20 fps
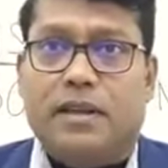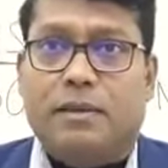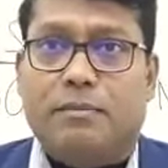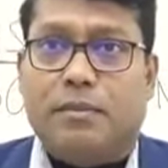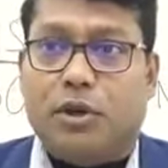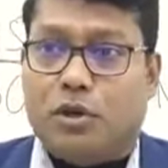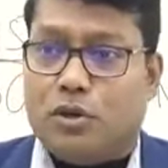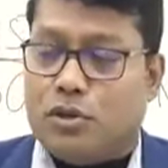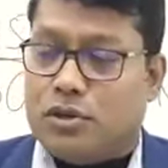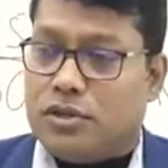
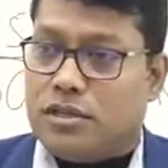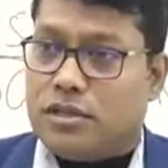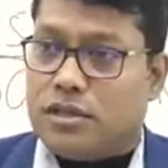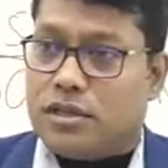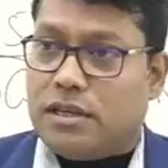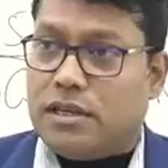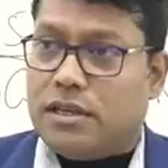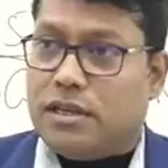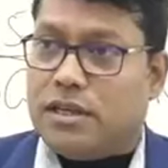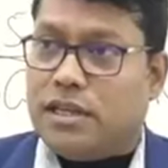Because
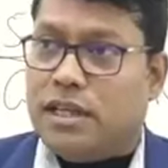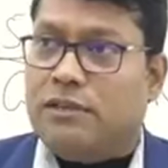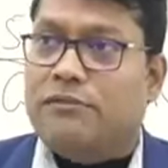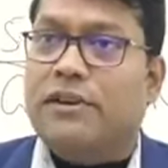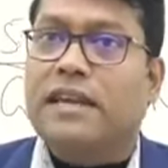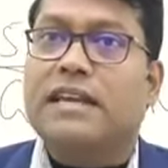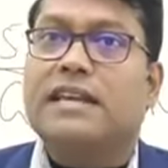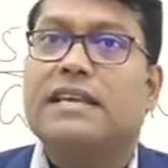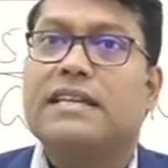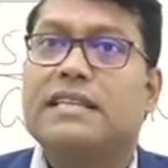if
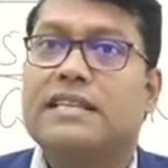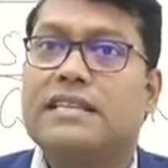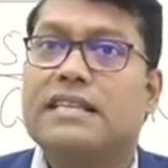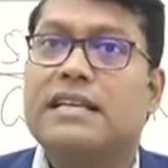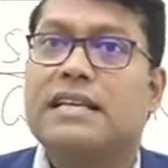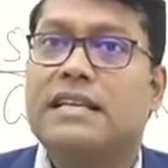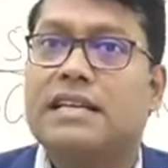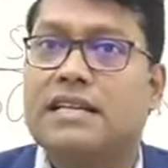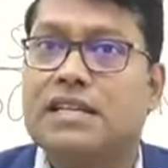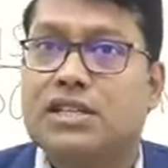I can say
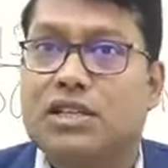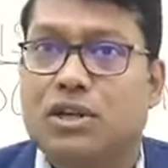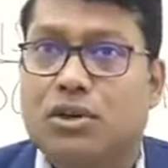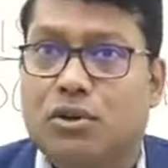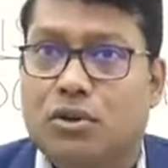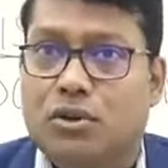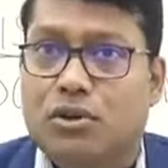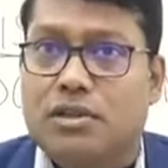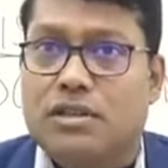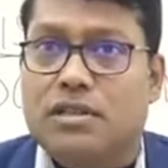it is a
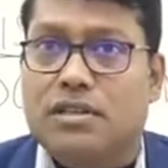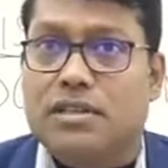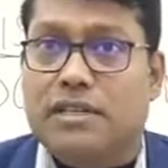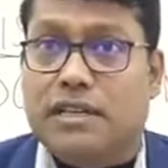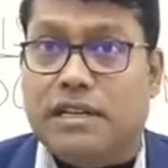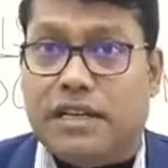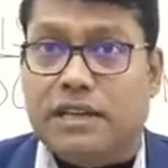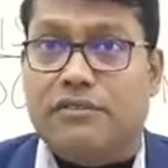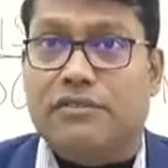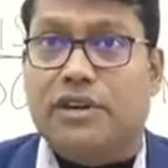good,
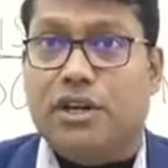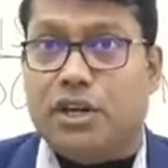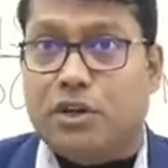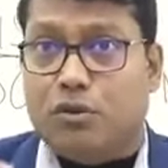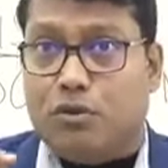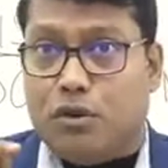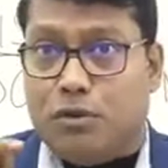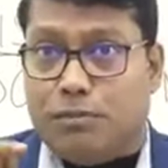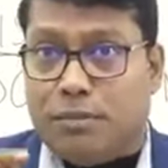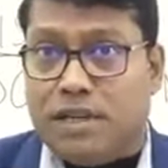then definitely
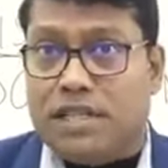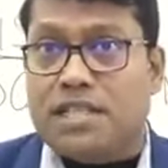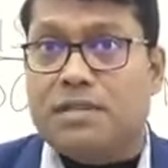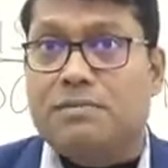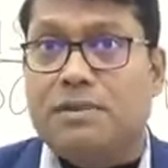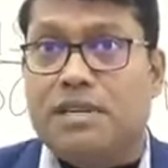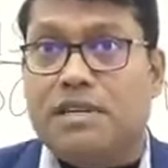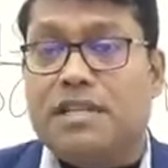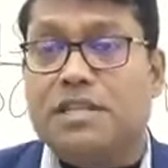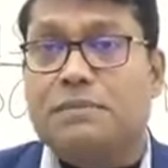good must
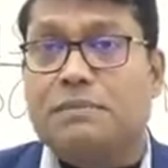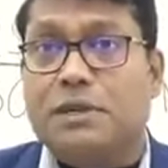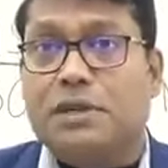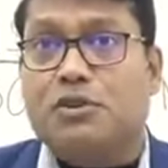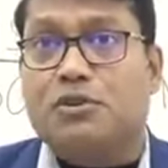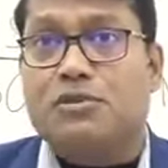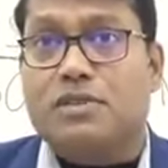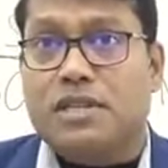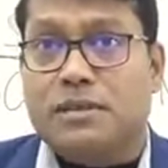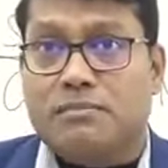be in respect
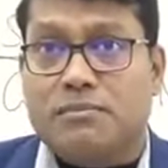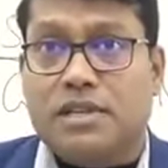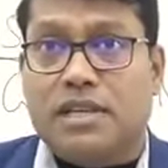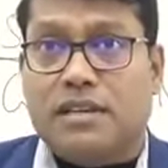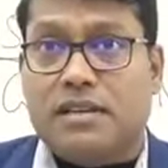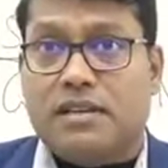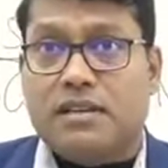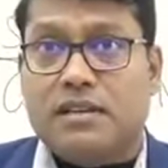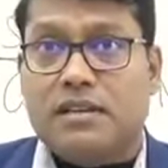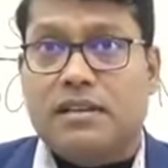to something.
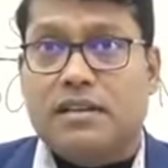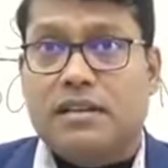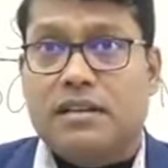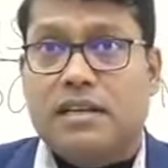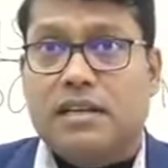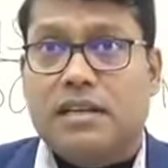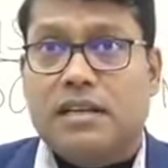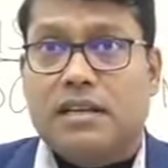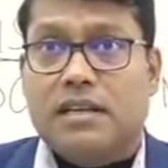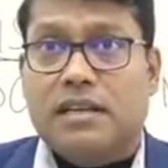
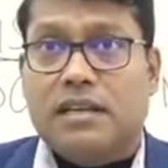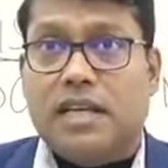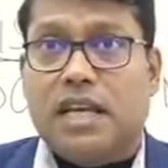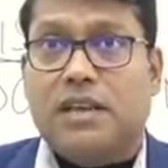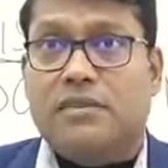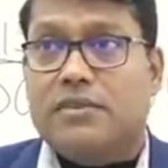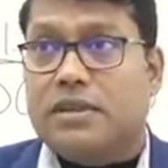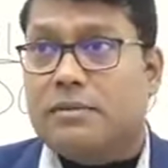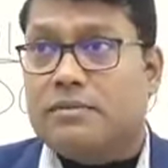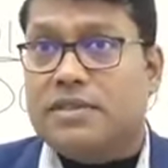
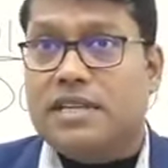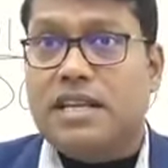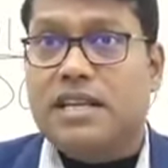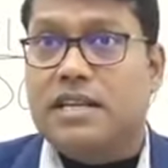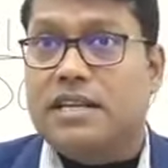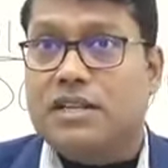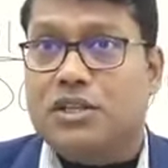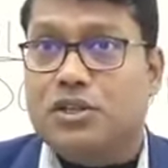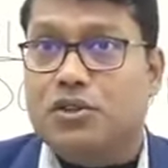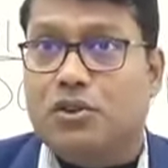If I'm saying
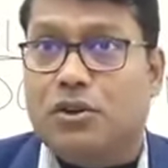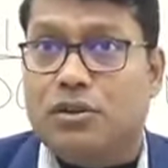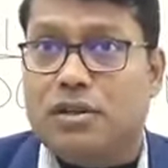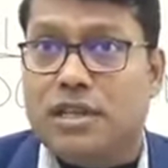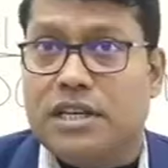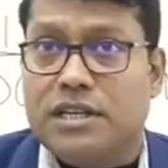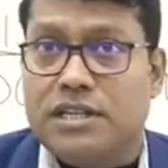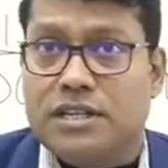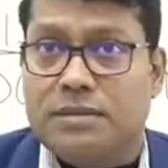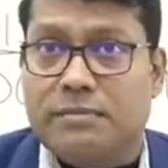it's not,
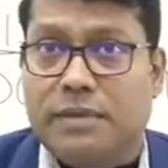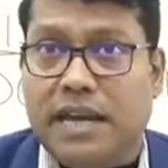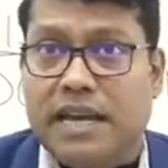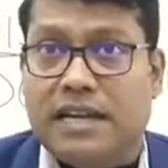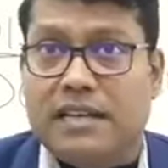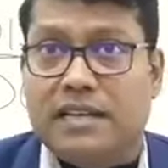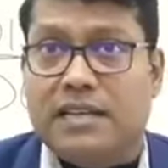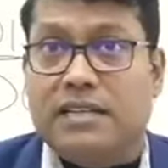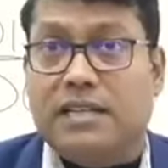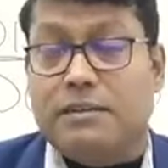it's a
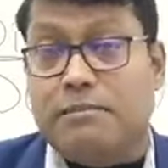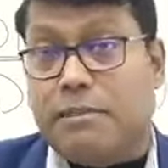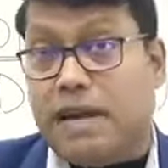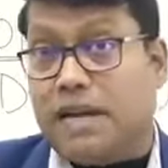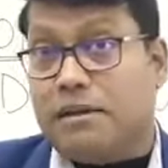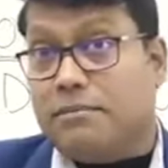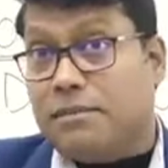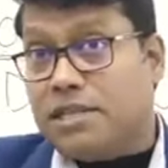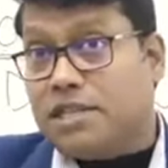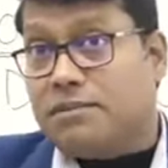bad, then
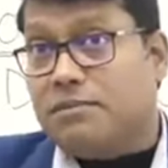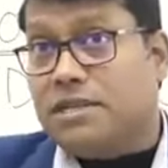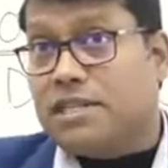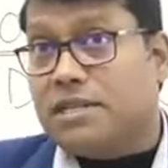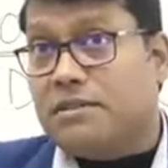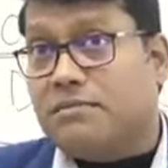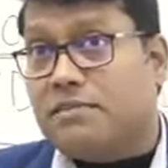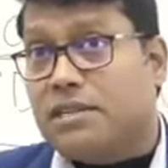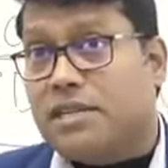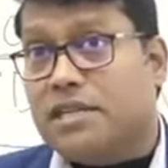bad must be
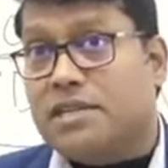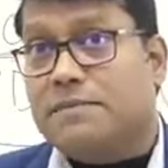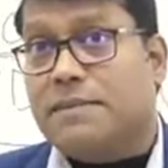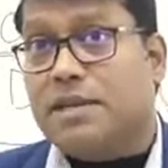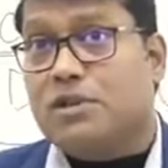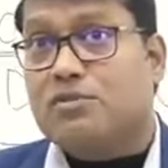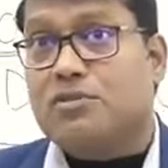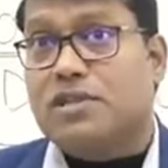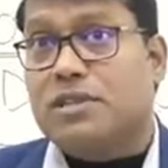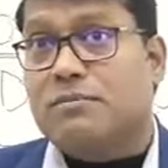some
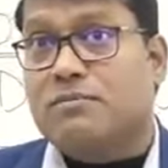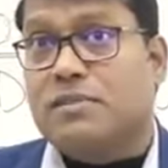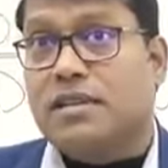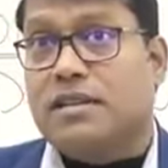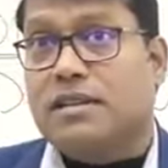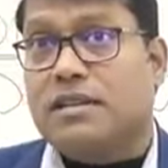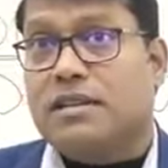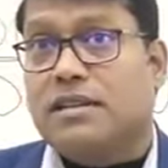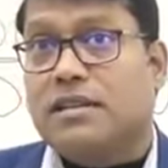respect to something.